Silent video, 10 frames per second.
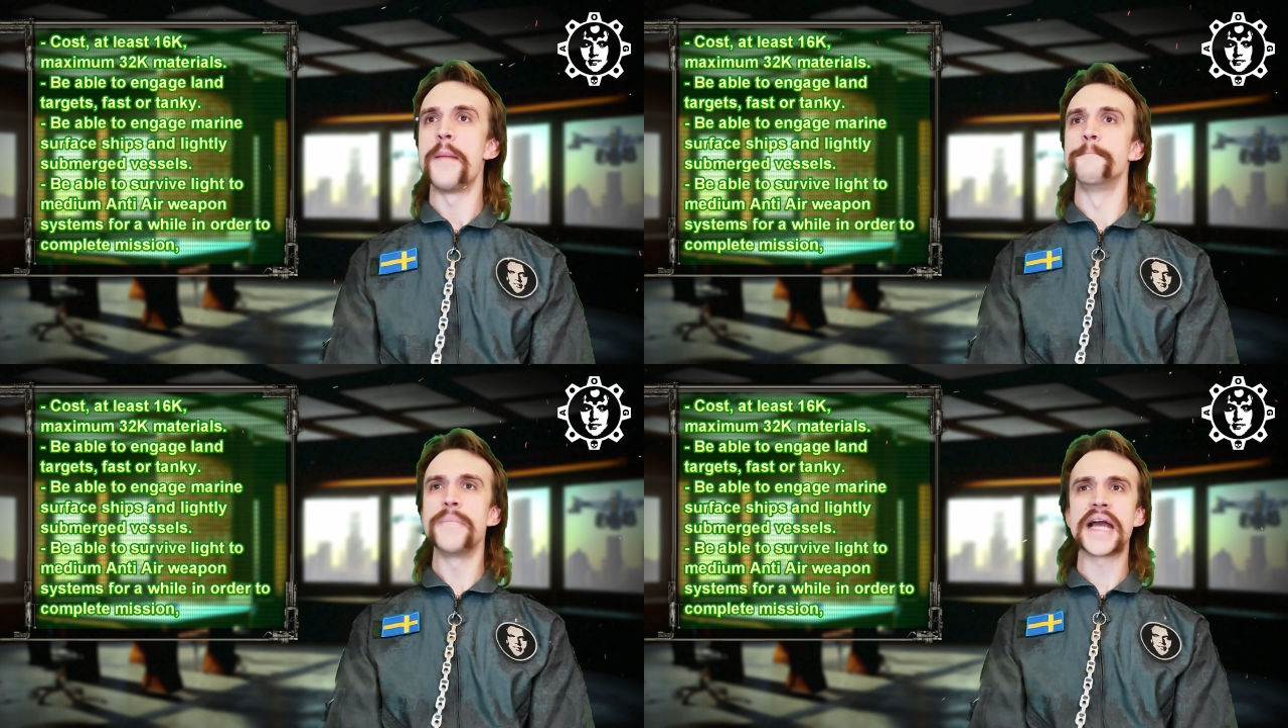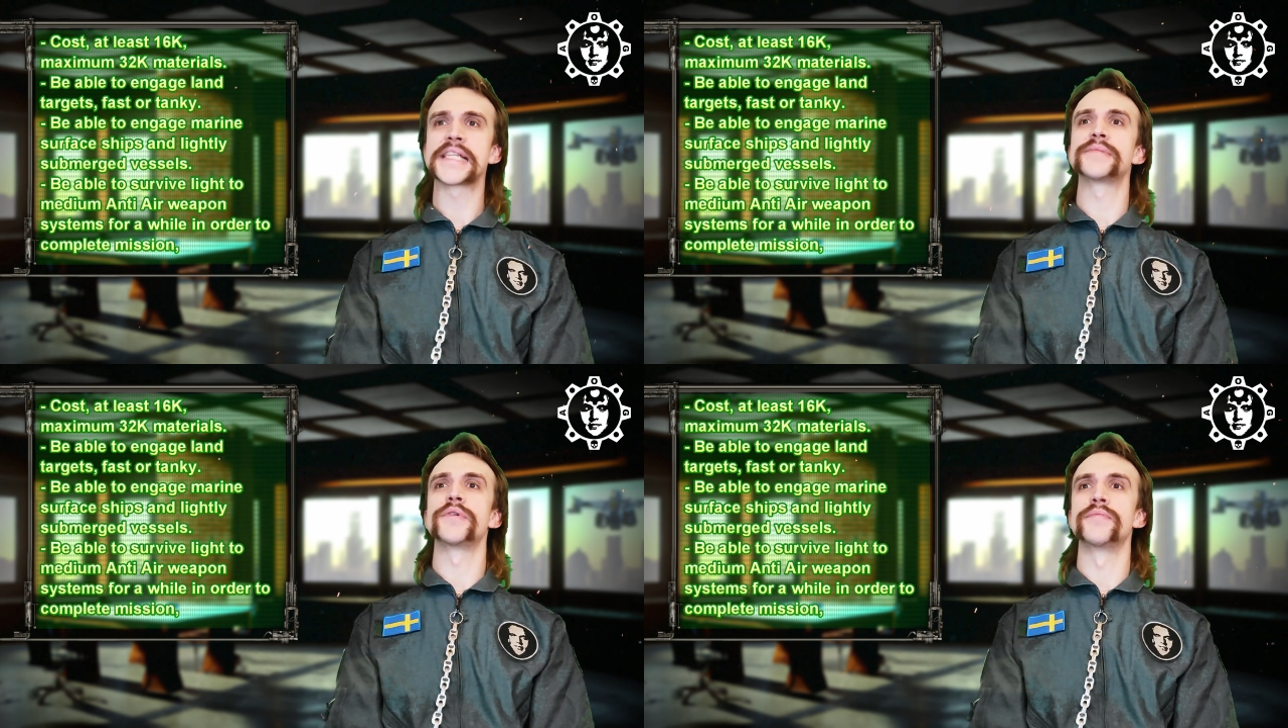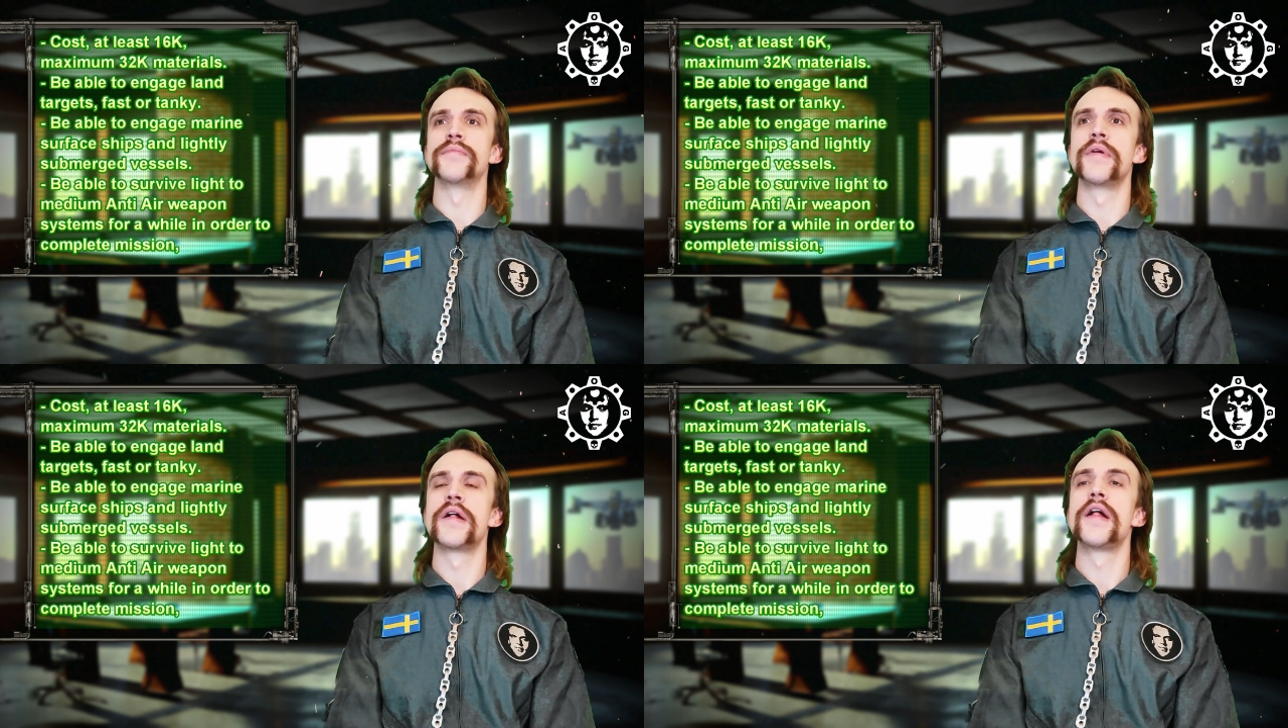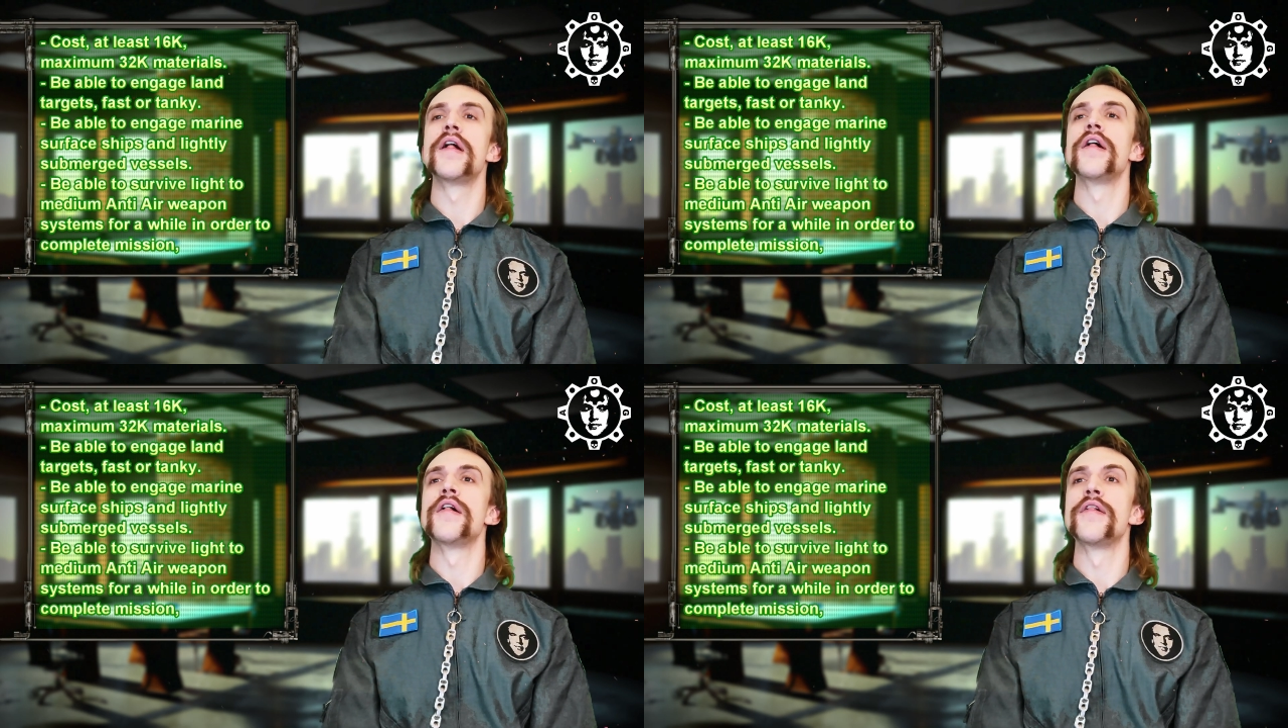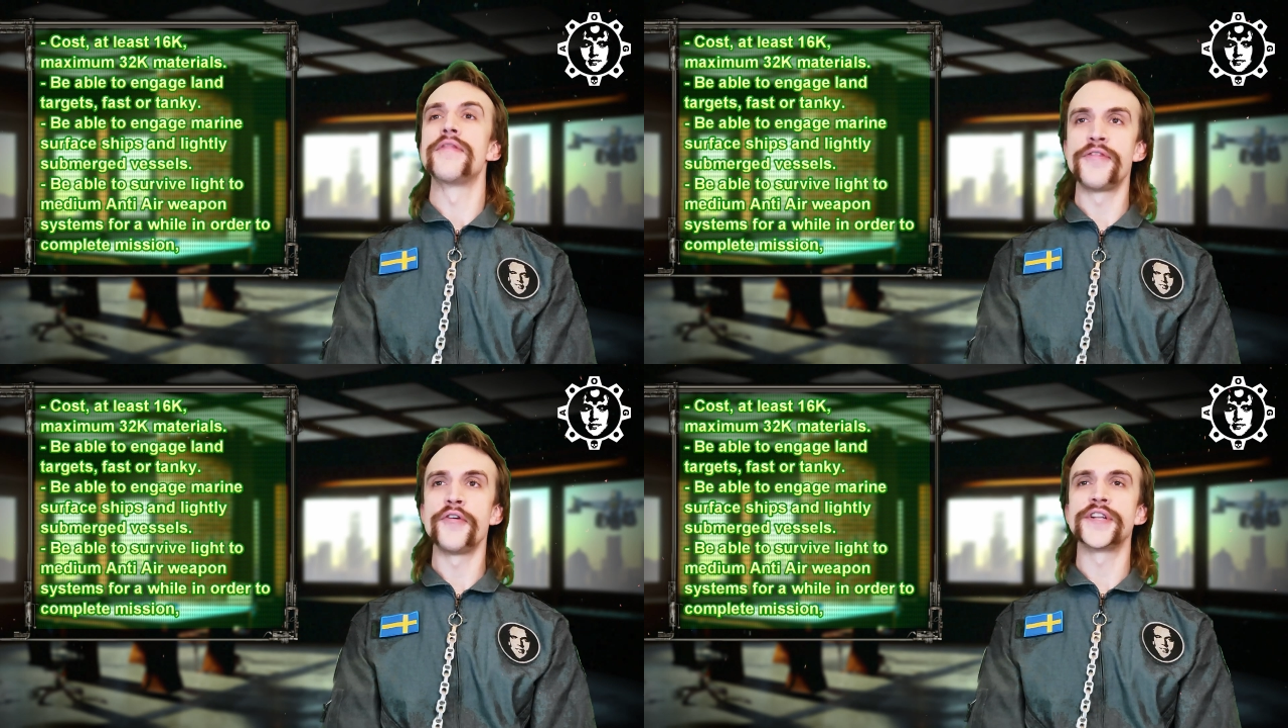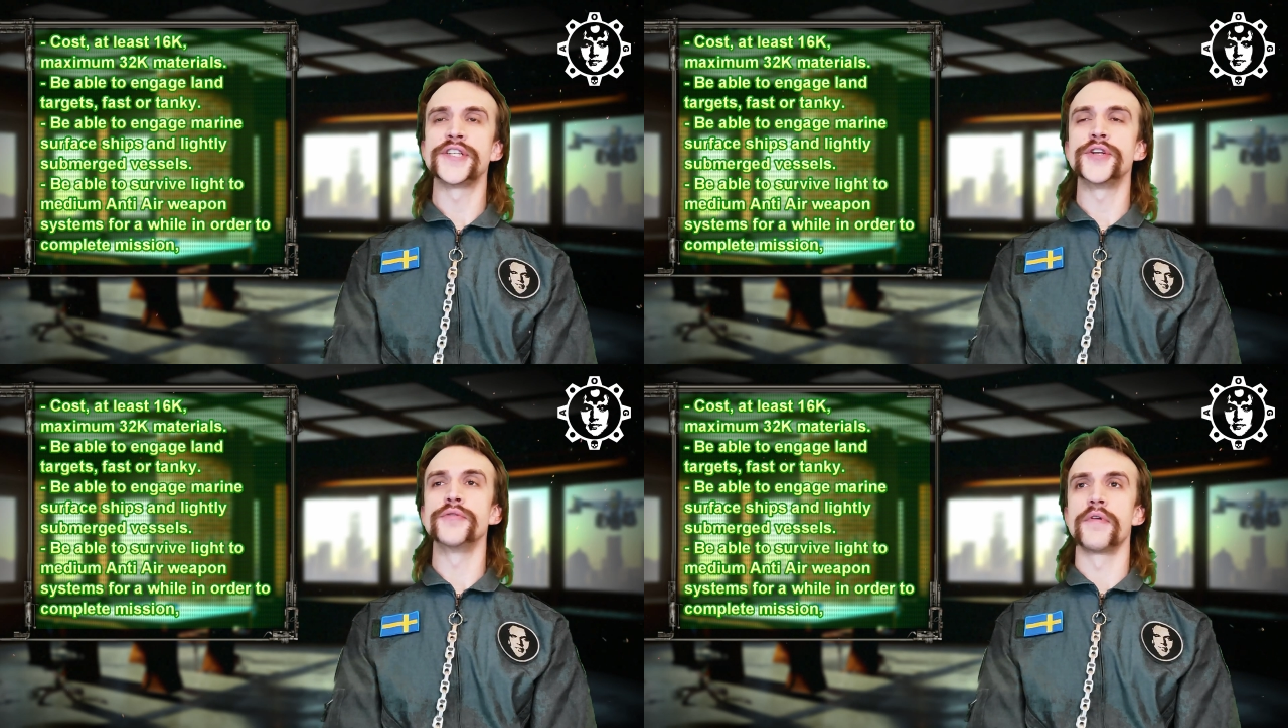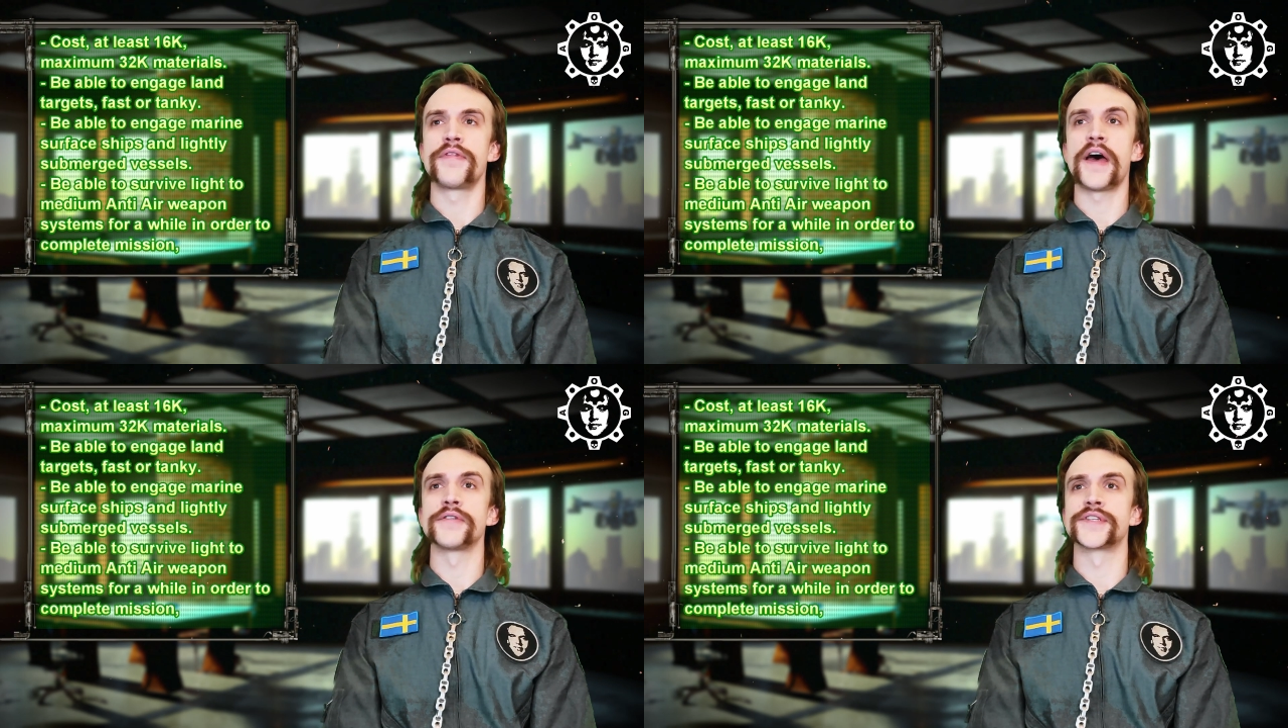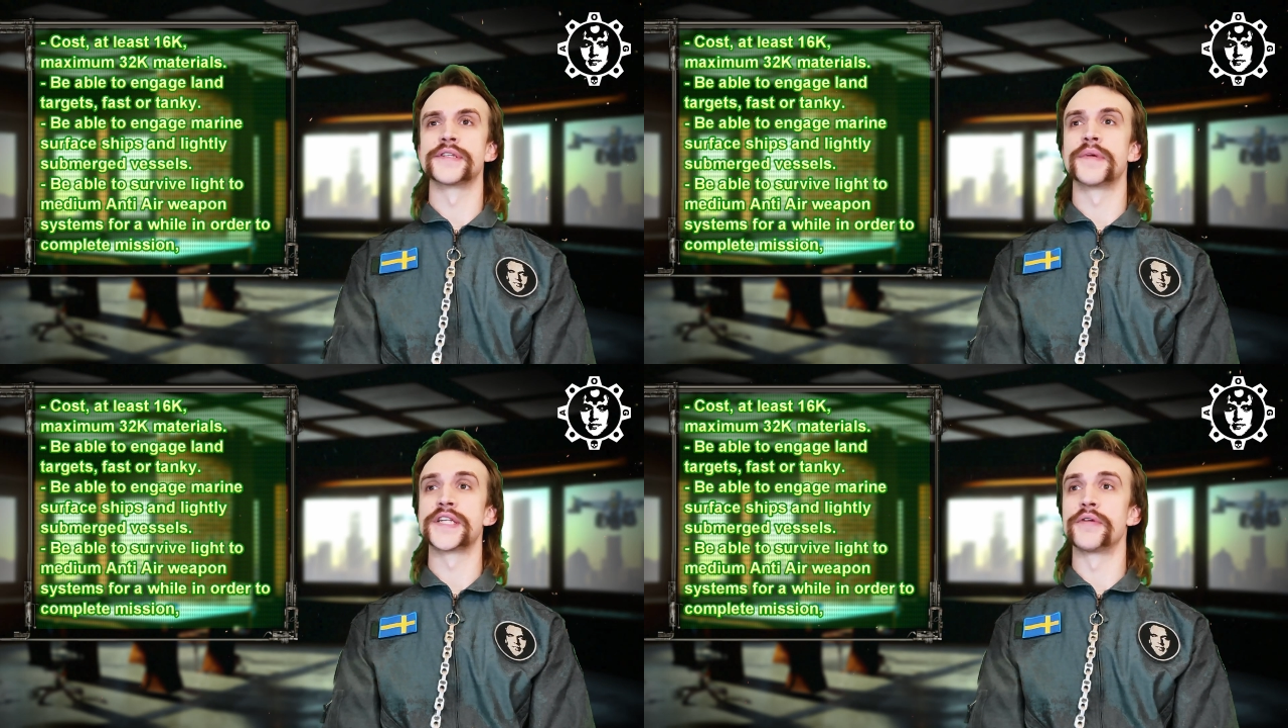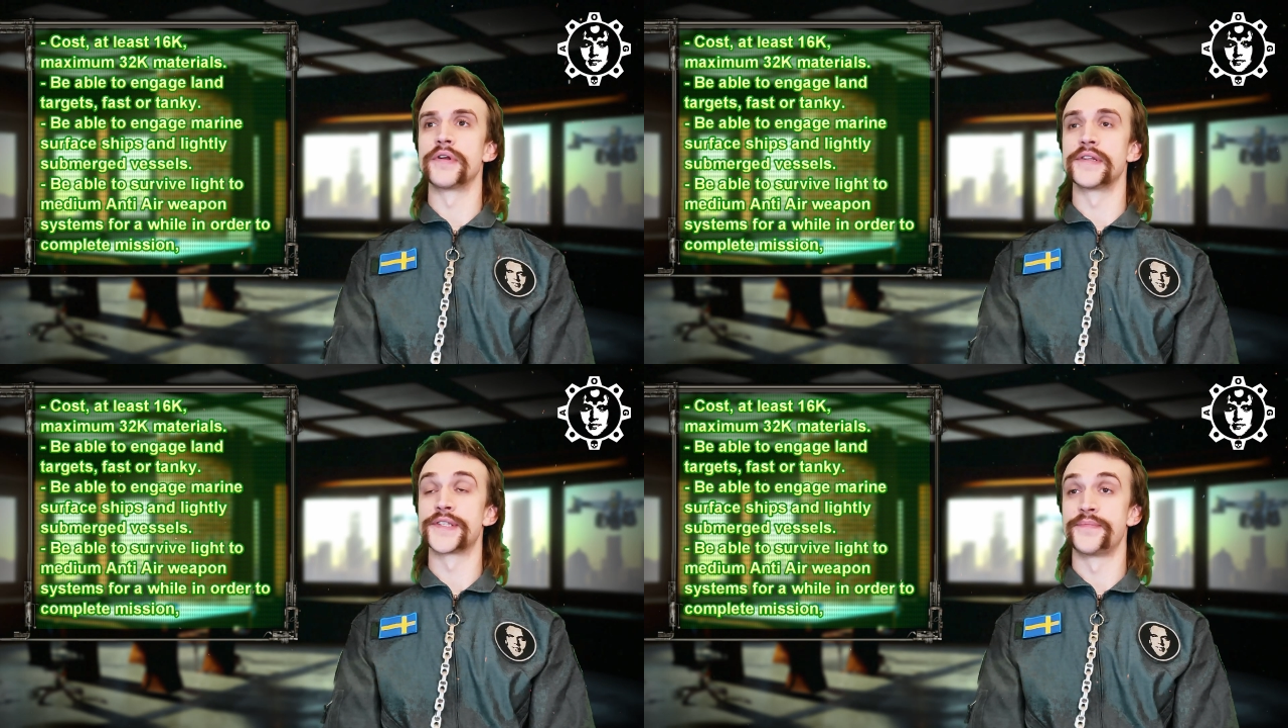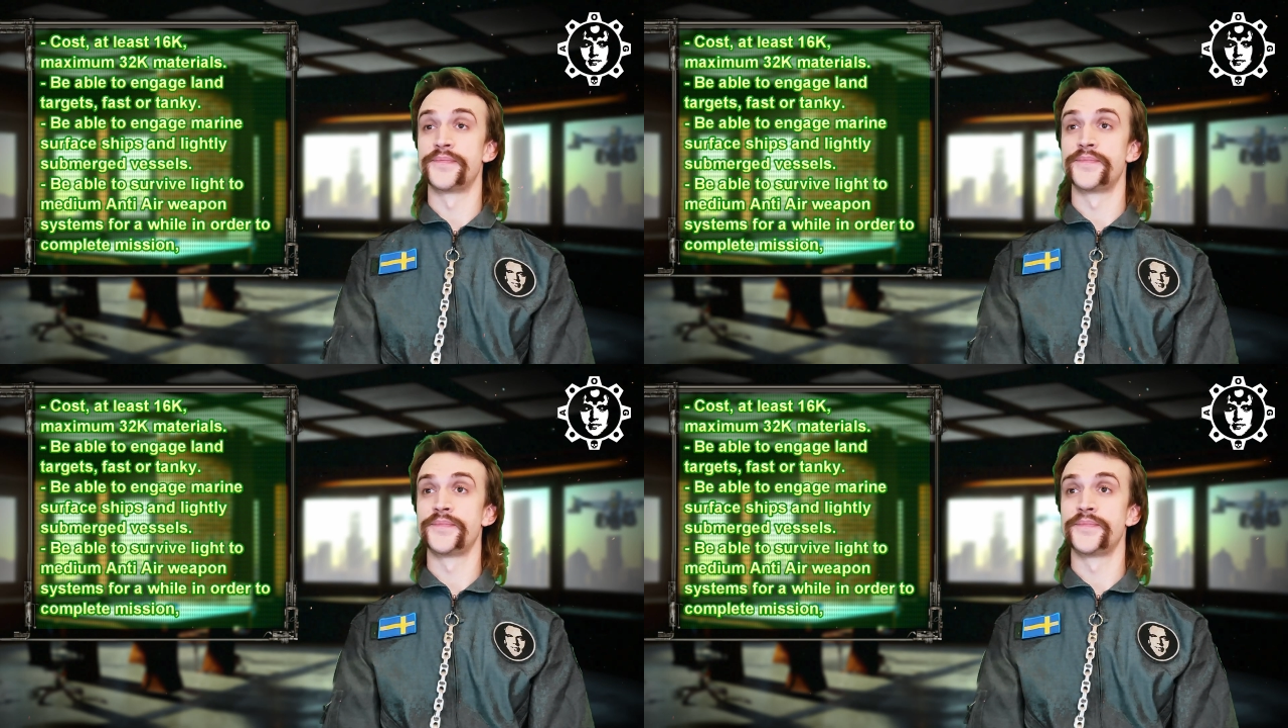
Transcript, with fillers: Maximum 32,000 materials.